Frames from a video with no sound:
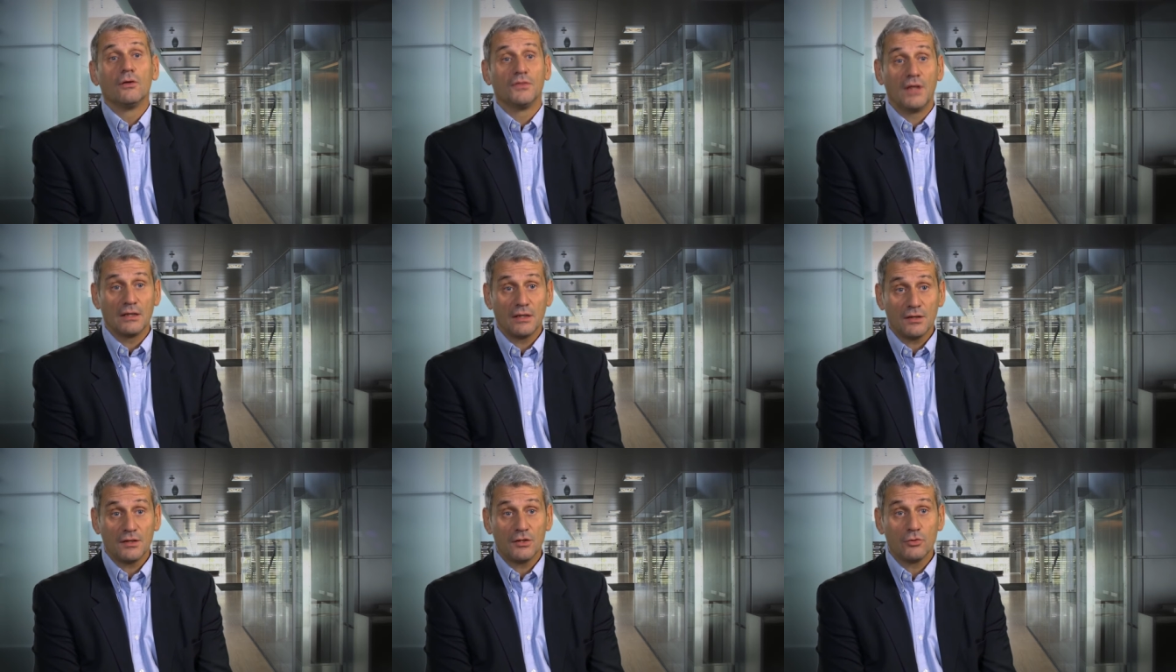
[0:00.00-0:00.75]

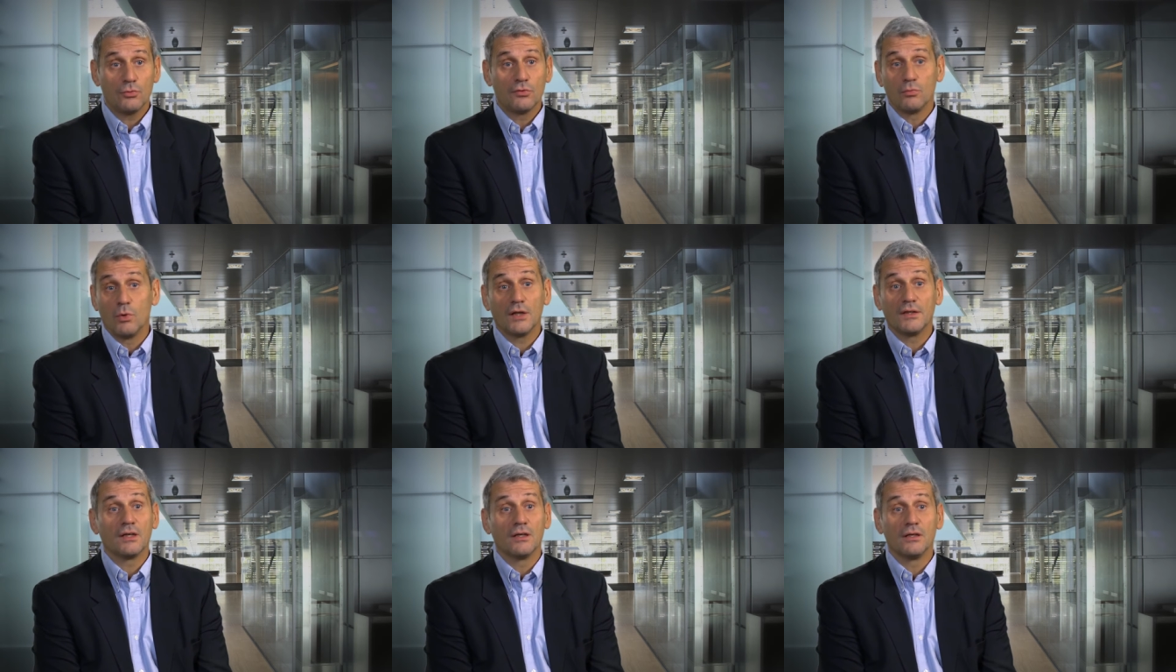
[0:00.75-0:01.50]
data centers, we are
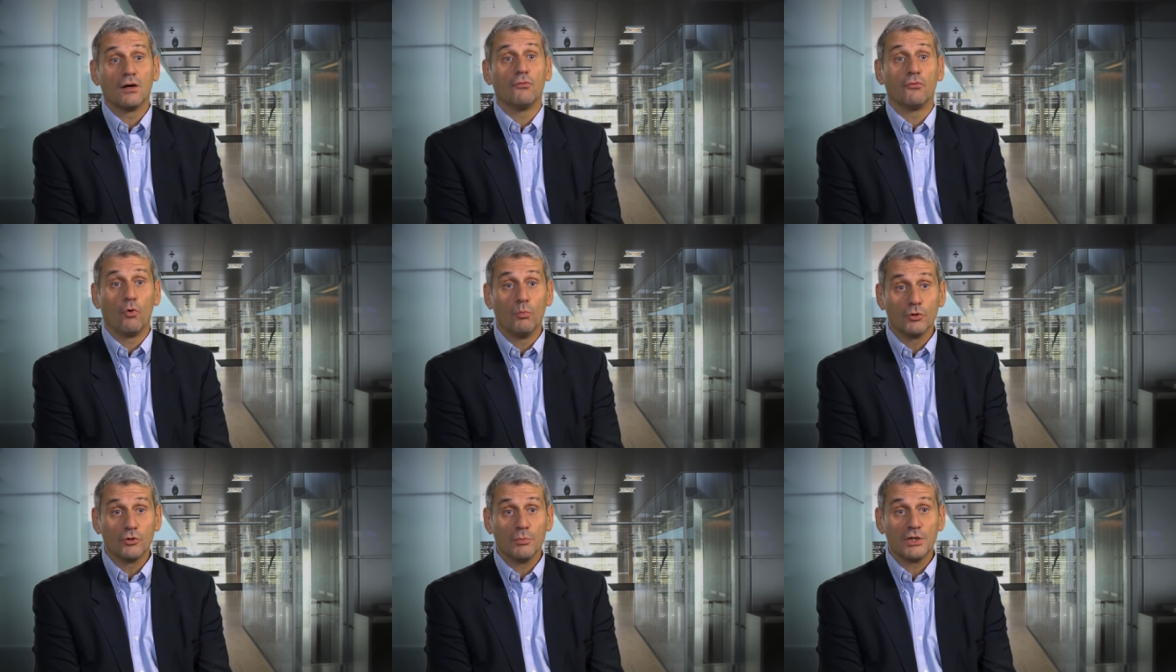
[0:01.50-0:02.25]
taking care of
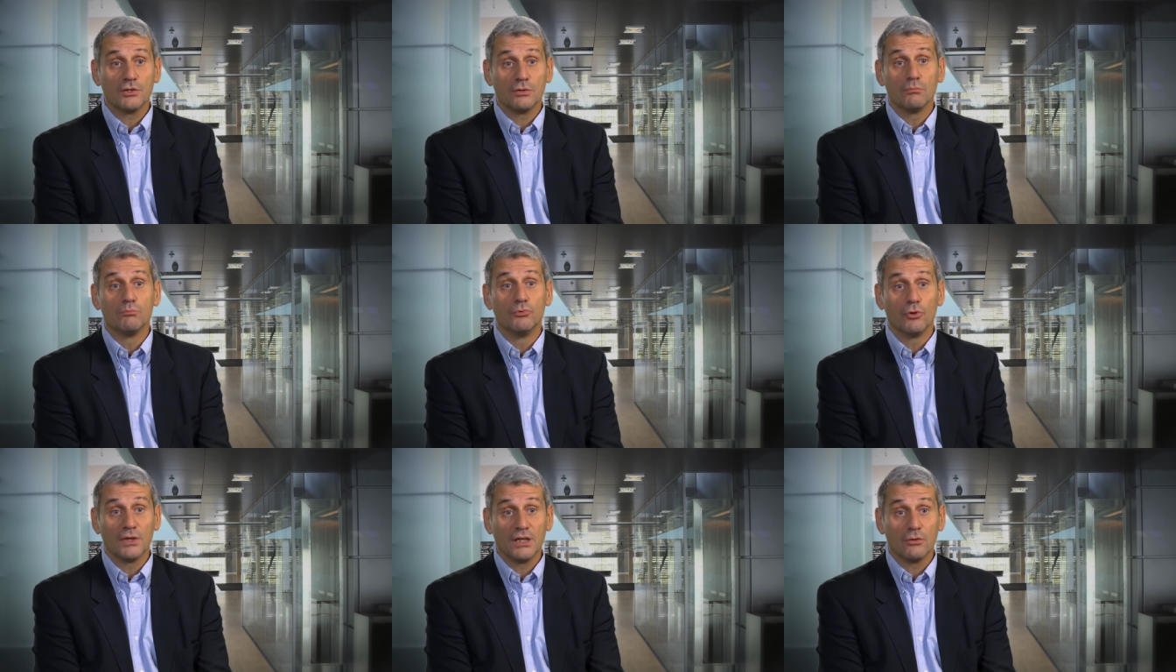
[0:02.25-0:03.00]
home automation,
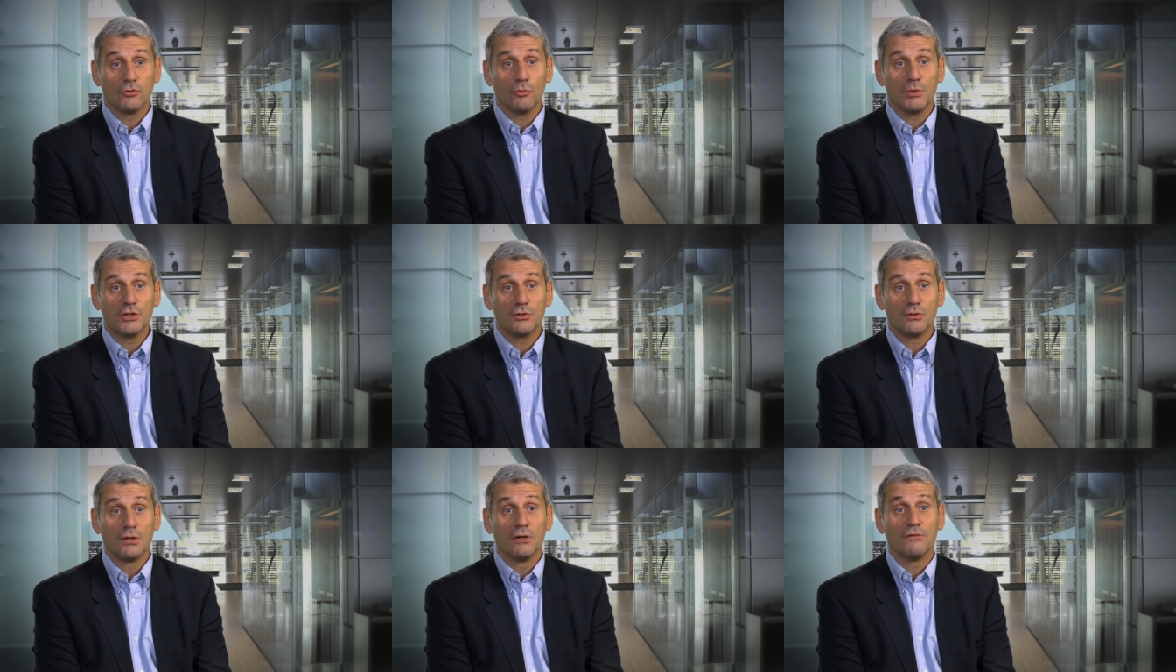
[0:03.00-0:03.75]
building
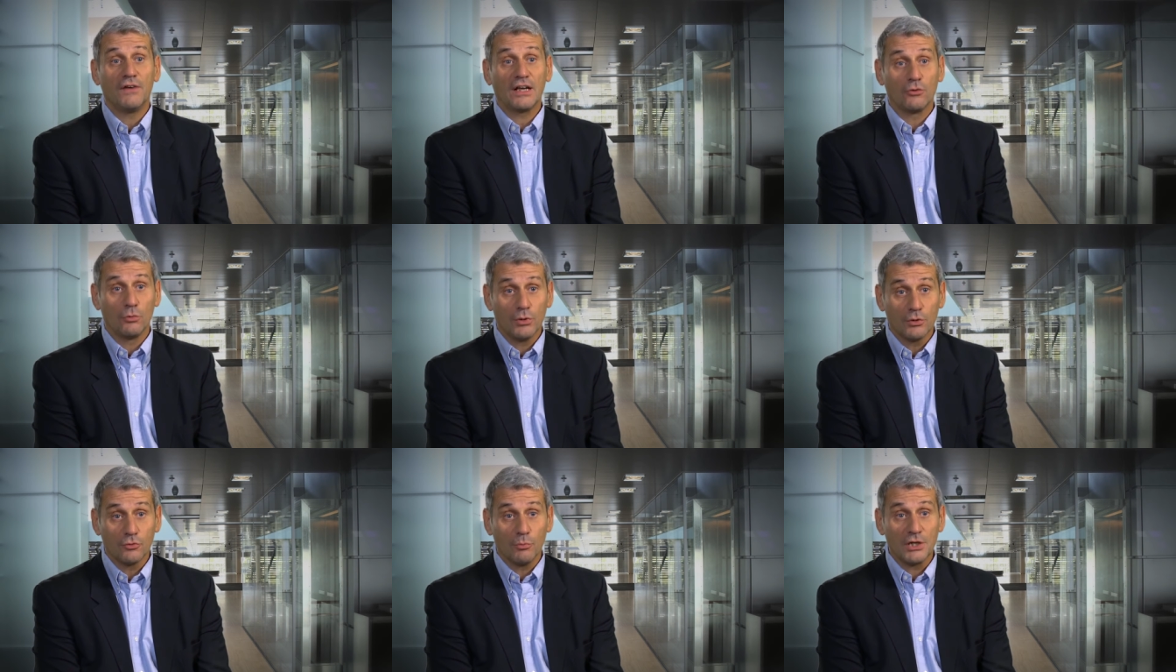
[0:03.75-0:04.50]
automation, factory
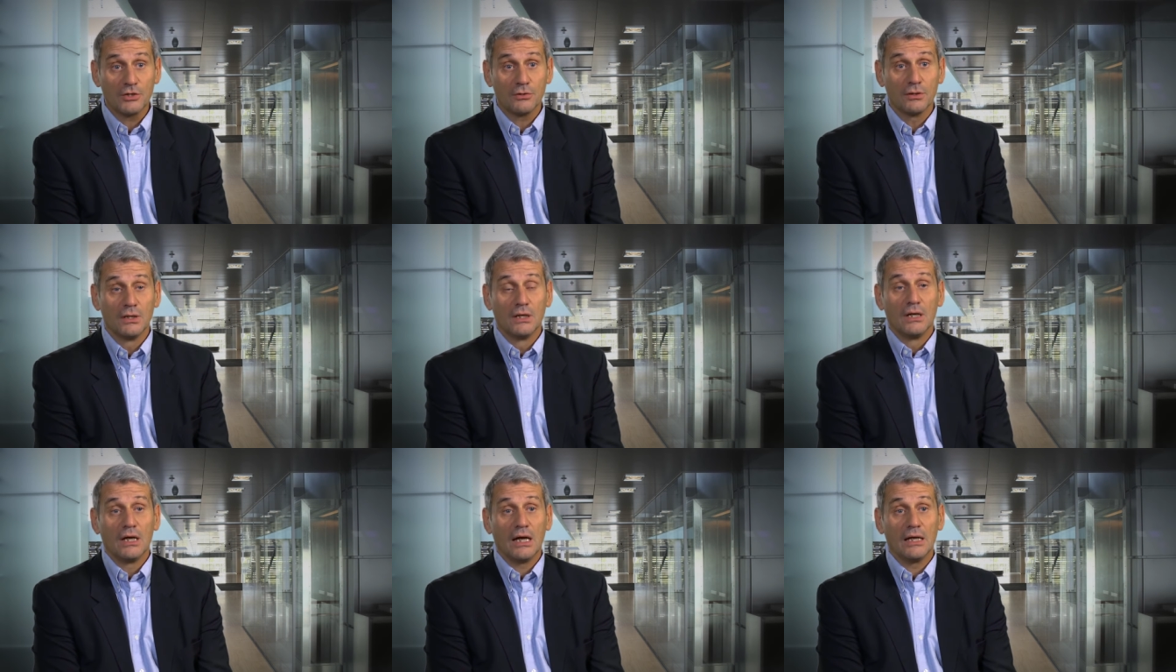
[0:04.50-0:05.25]
automation,
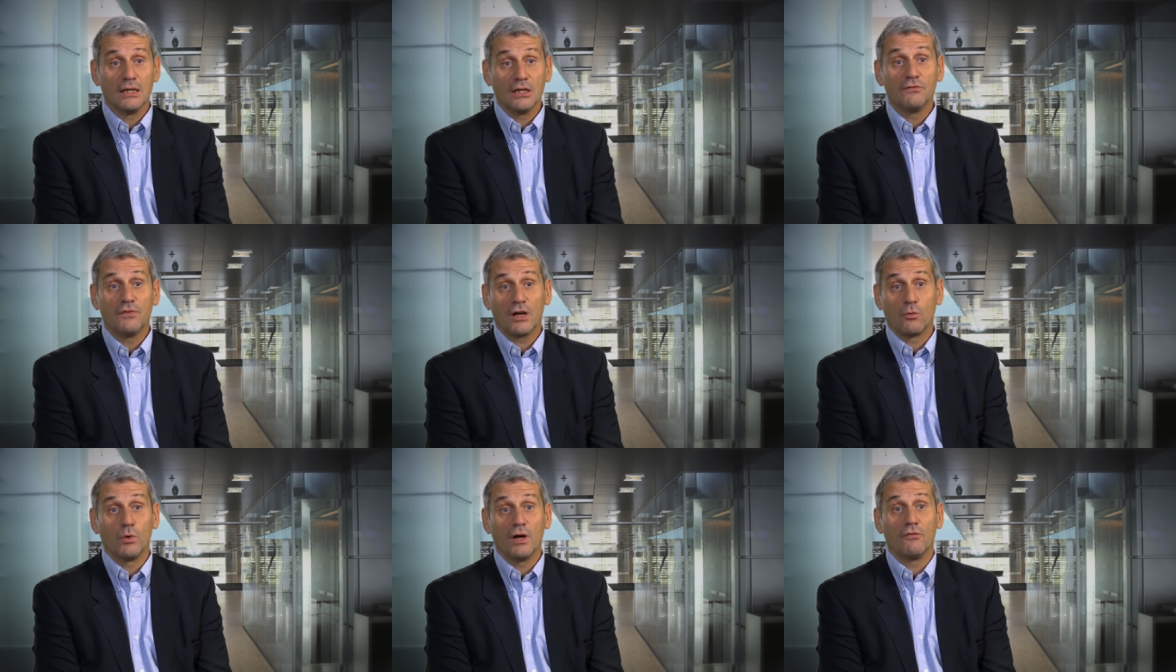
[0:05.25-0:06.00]
and in
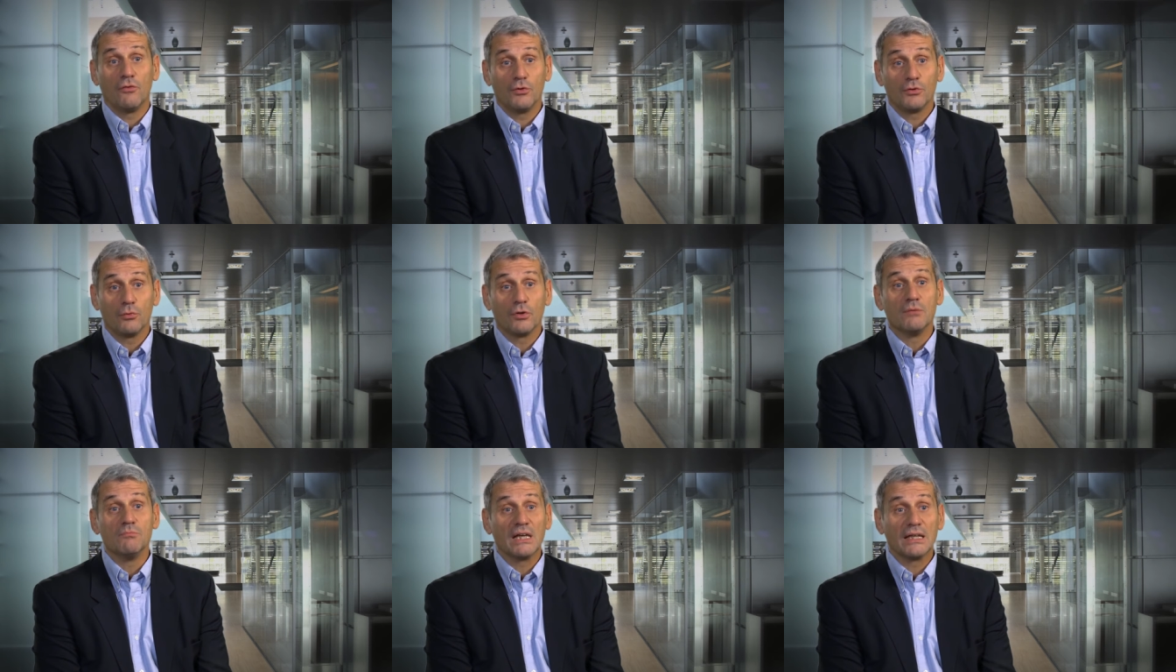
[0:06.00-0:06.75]
fact we are very strong
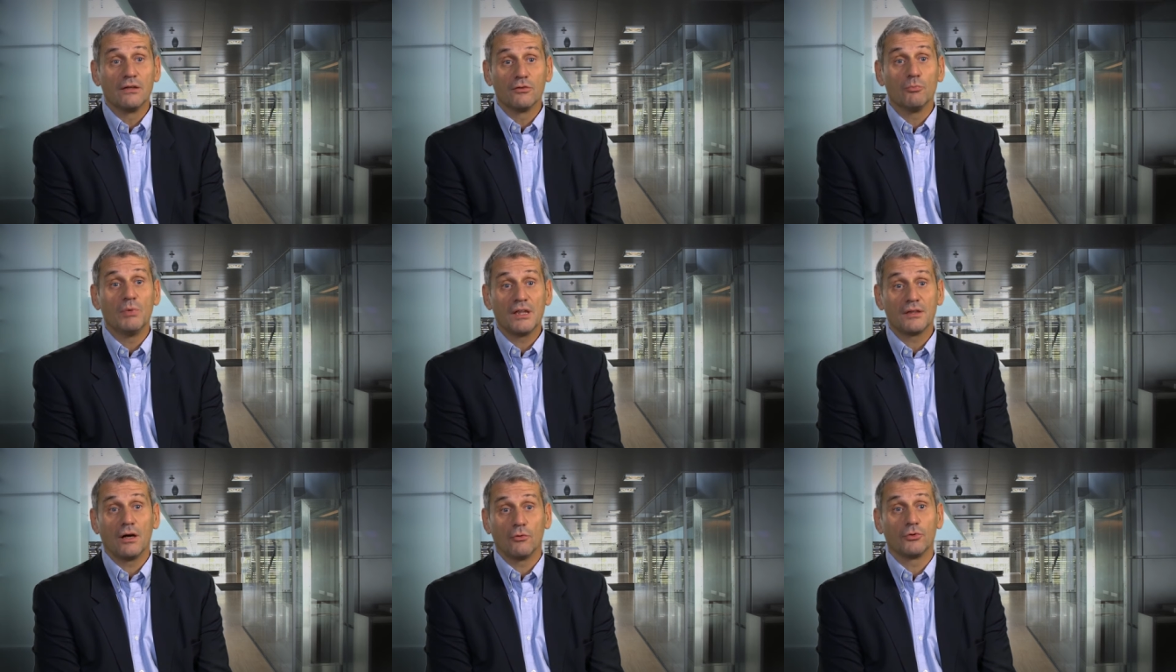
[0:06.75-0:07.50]
in making the
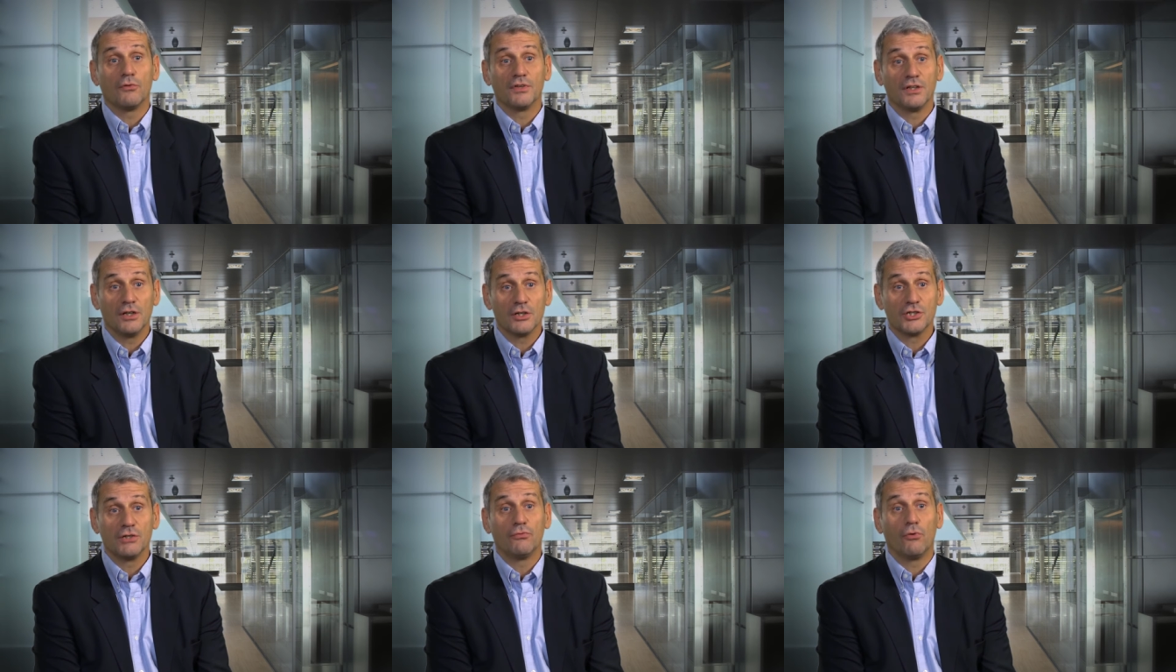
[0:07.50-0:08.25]
best out of the
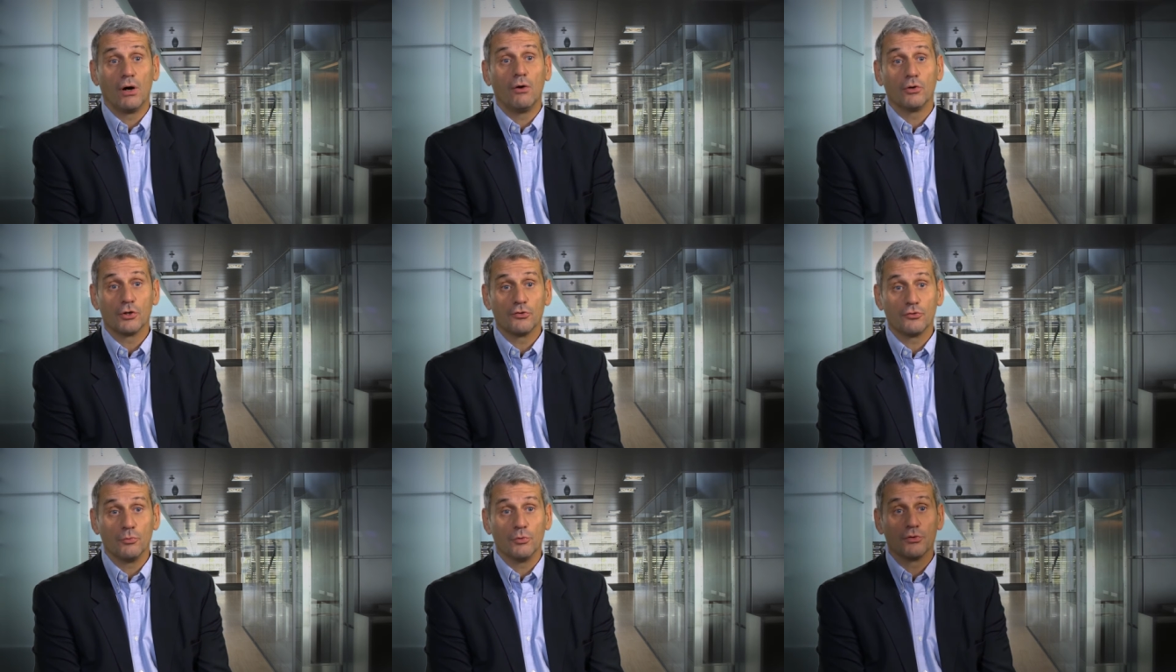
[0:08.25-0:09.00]
energy for our
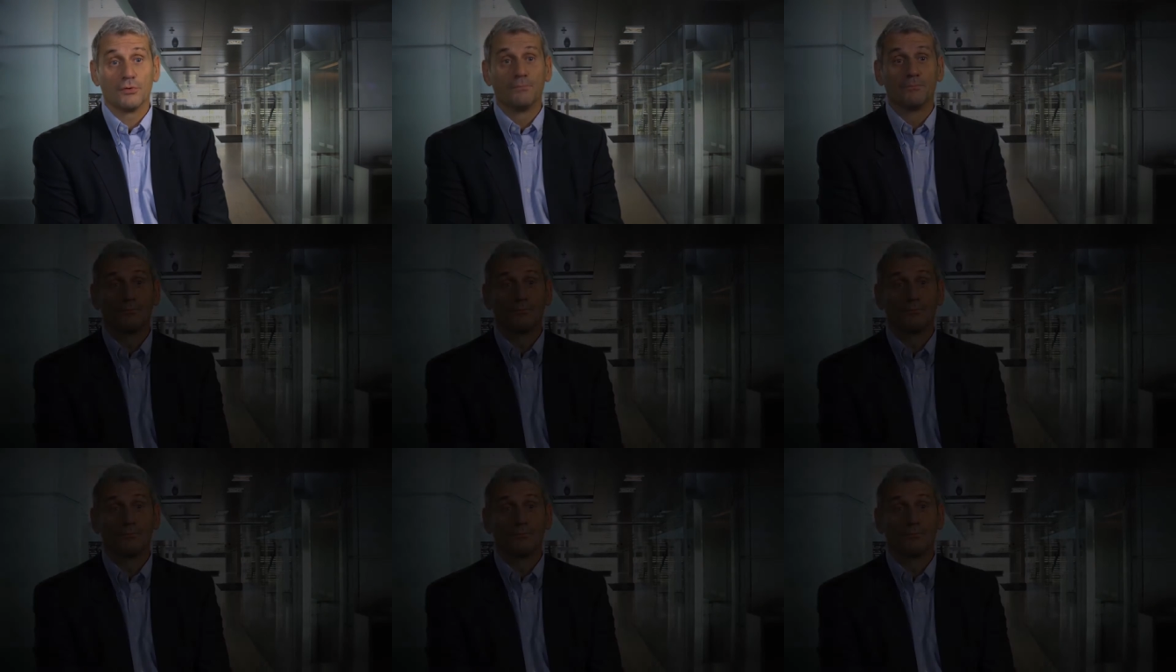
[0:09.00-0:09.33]
customers.